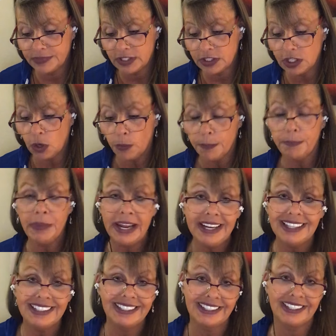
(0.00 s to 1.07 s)
you know, make
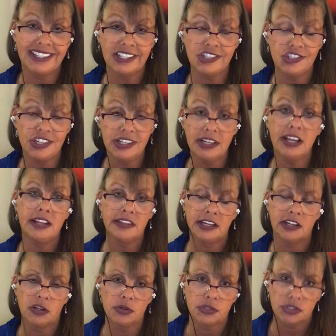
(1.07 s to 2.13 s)
a decision and then
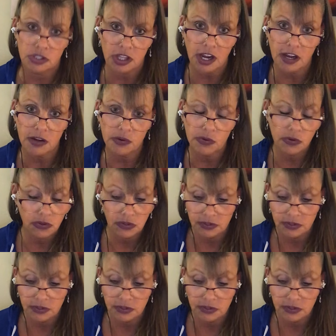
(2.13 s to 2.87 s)
go slow.